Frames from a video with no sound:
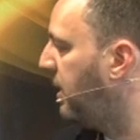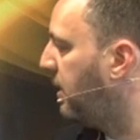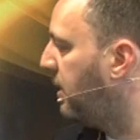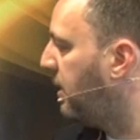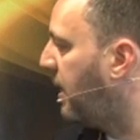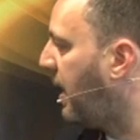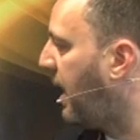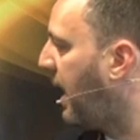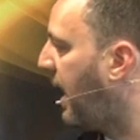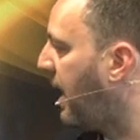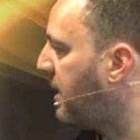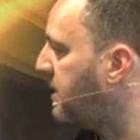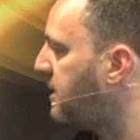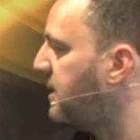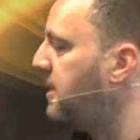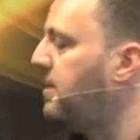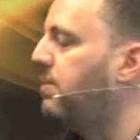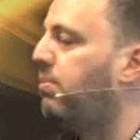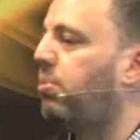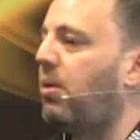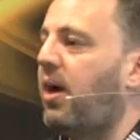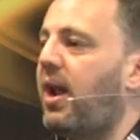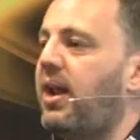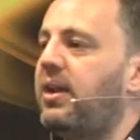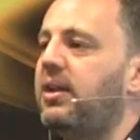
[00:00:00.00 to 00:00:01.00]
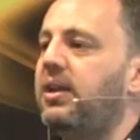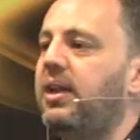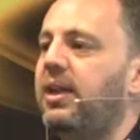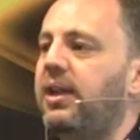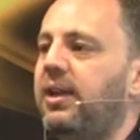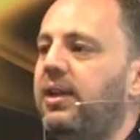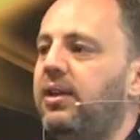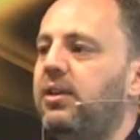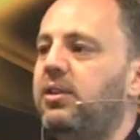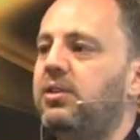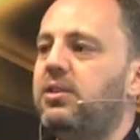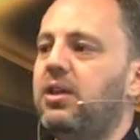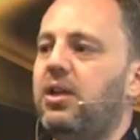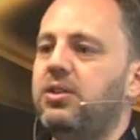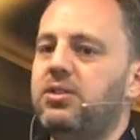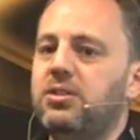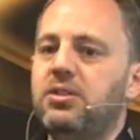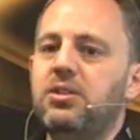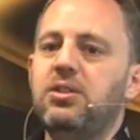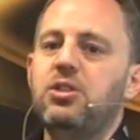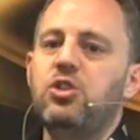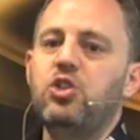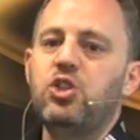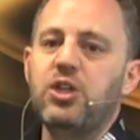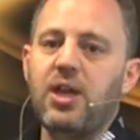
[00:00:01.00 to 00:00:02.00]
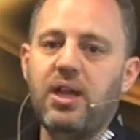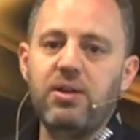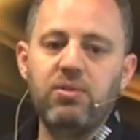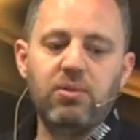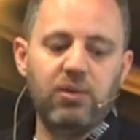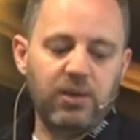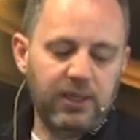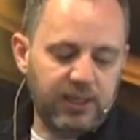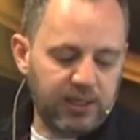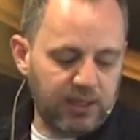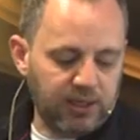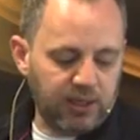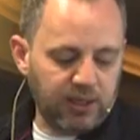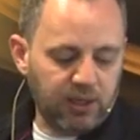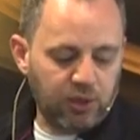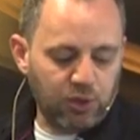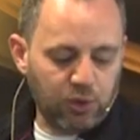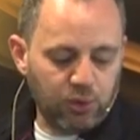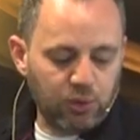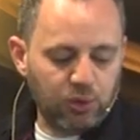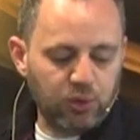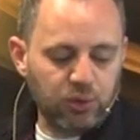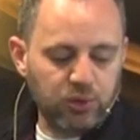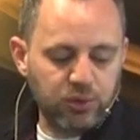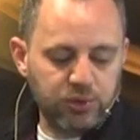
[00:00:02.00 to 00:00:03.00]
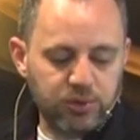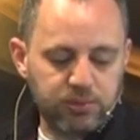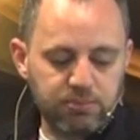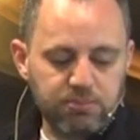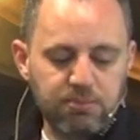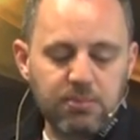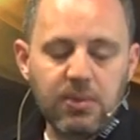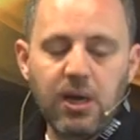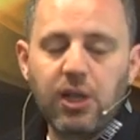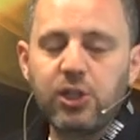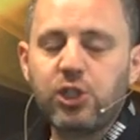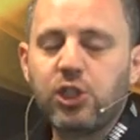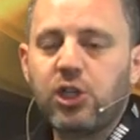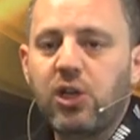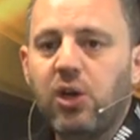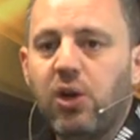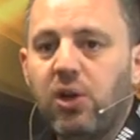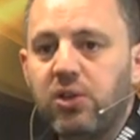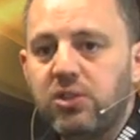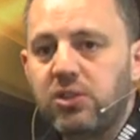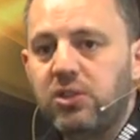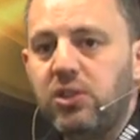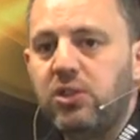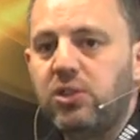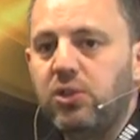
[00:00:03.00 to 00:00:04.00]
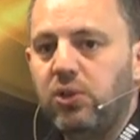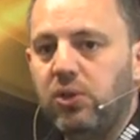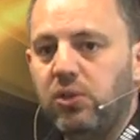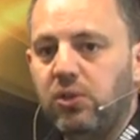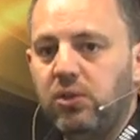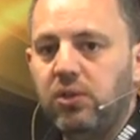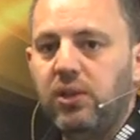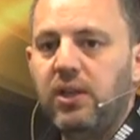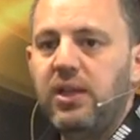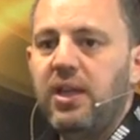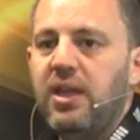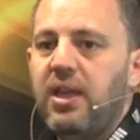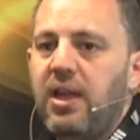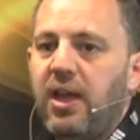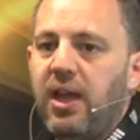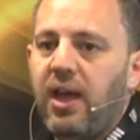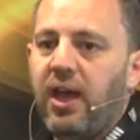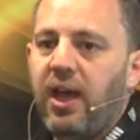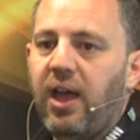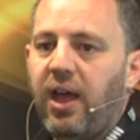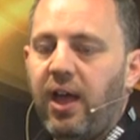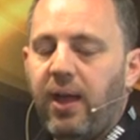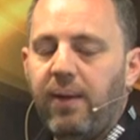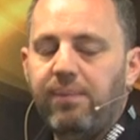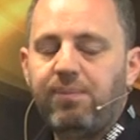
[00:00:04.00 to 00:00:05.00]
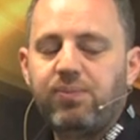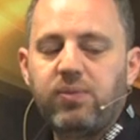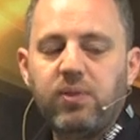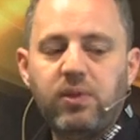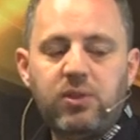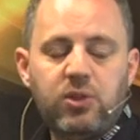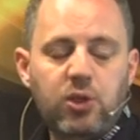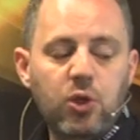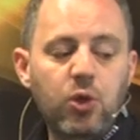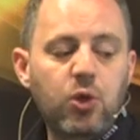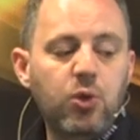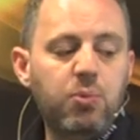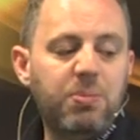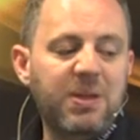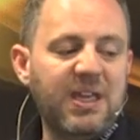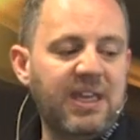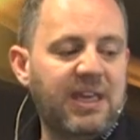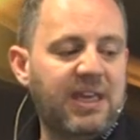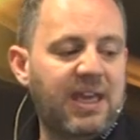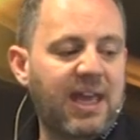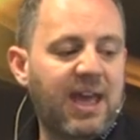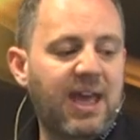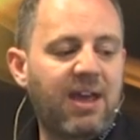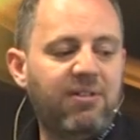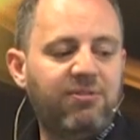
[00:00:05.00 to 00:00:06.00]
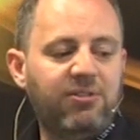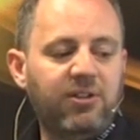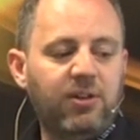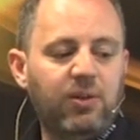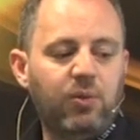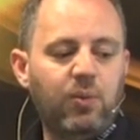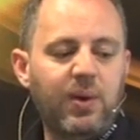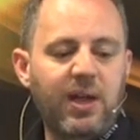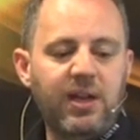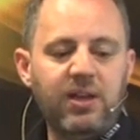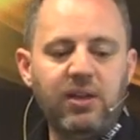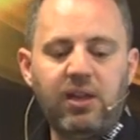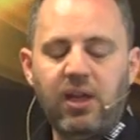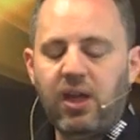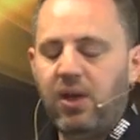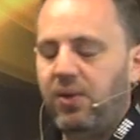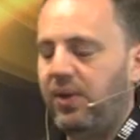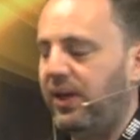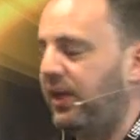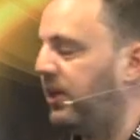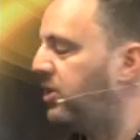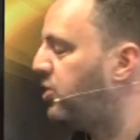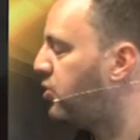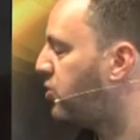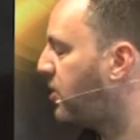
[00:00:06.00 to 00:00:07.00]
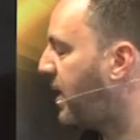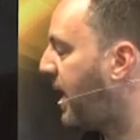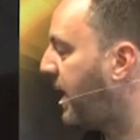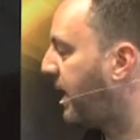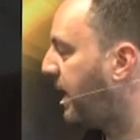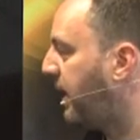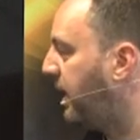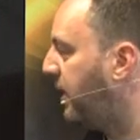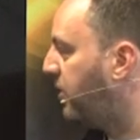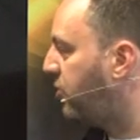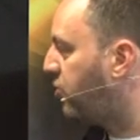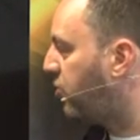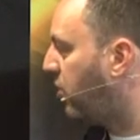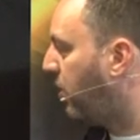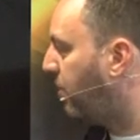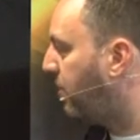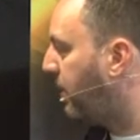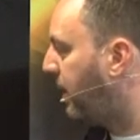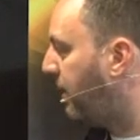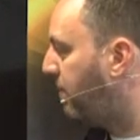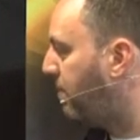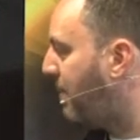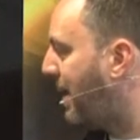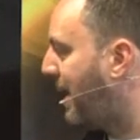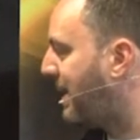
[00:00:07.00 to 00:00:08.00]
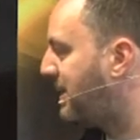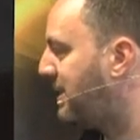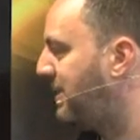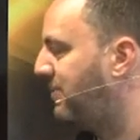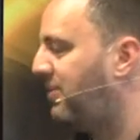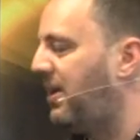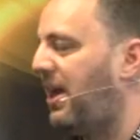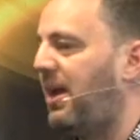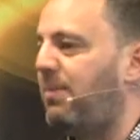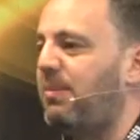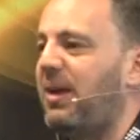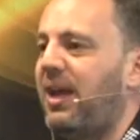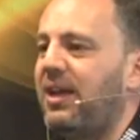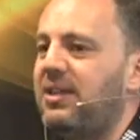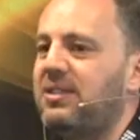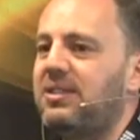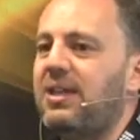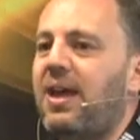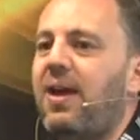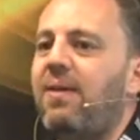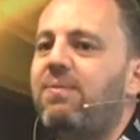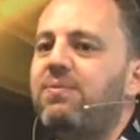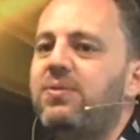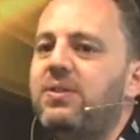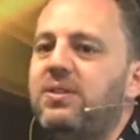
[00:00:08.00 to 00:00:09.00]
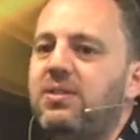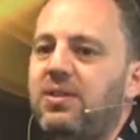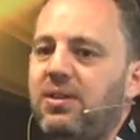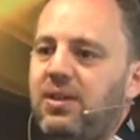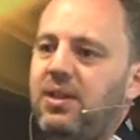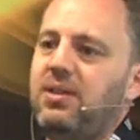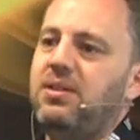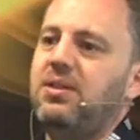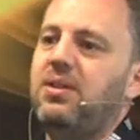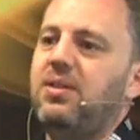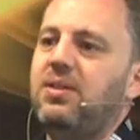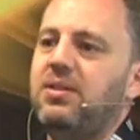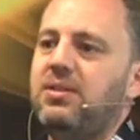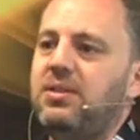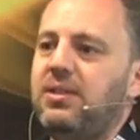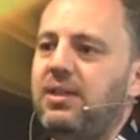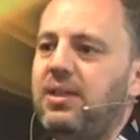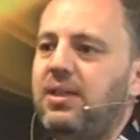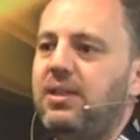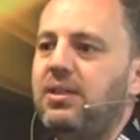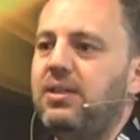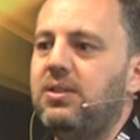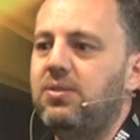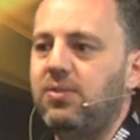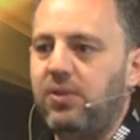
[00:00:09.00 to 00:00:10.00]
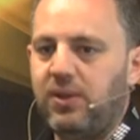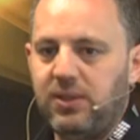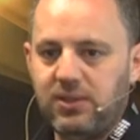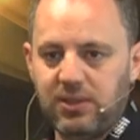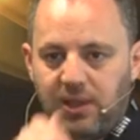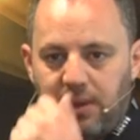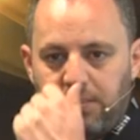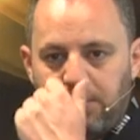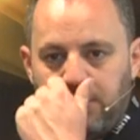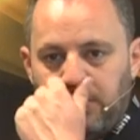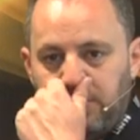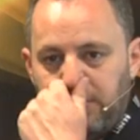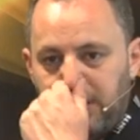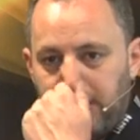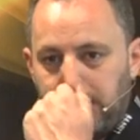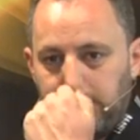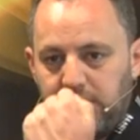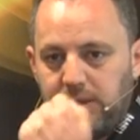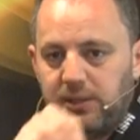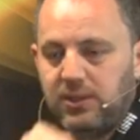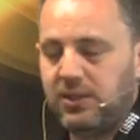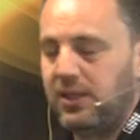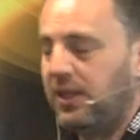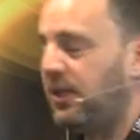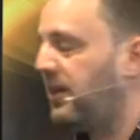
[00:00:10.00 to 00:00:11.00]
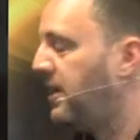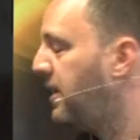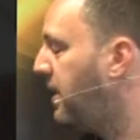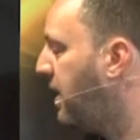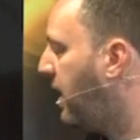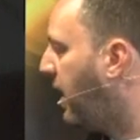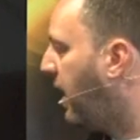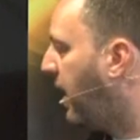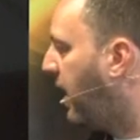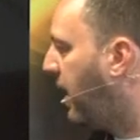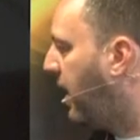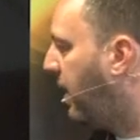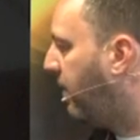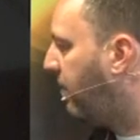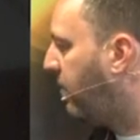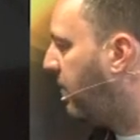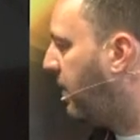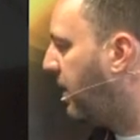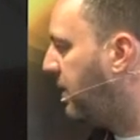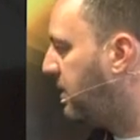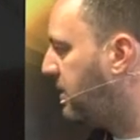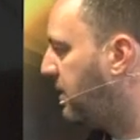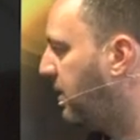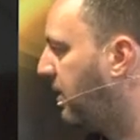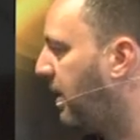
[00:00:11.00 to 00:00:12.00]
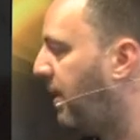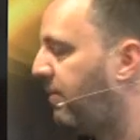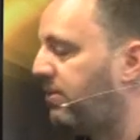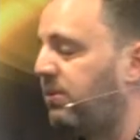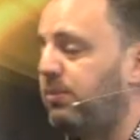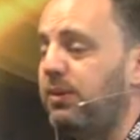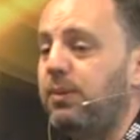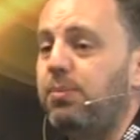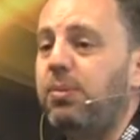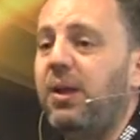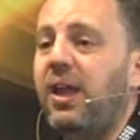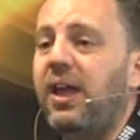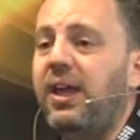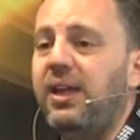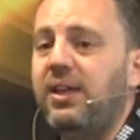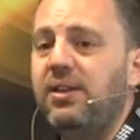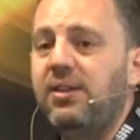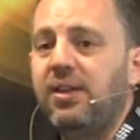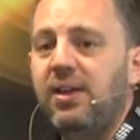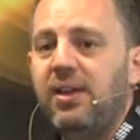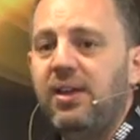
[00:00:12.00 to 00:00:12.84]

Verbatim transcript: adding branding doesn't generally cause much cost at all. Do be careful when going and dragging and dropping massive MXFs into the scenes, for example, because they still have to be played.